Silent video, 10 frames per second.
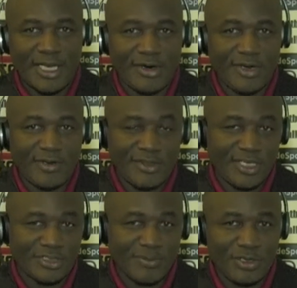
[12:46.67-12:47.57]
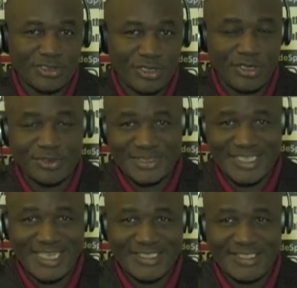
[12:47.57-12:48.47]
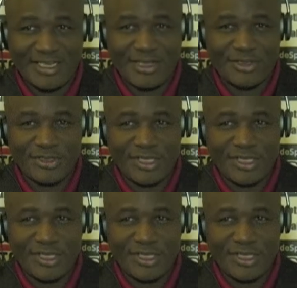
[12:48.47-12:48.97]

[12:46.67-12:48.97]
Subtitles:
I think Jamal Charles was an ACL,